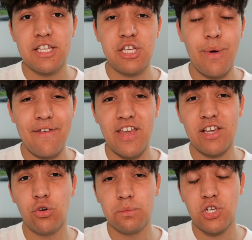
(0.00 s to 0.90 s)
2 FA
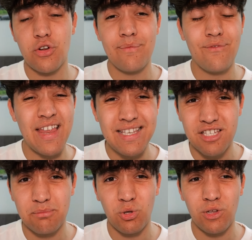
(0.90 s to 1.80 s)
Cups, got
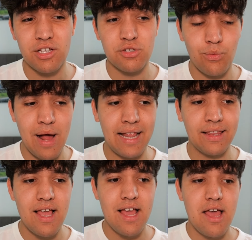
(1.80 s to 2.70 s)
invincible as well.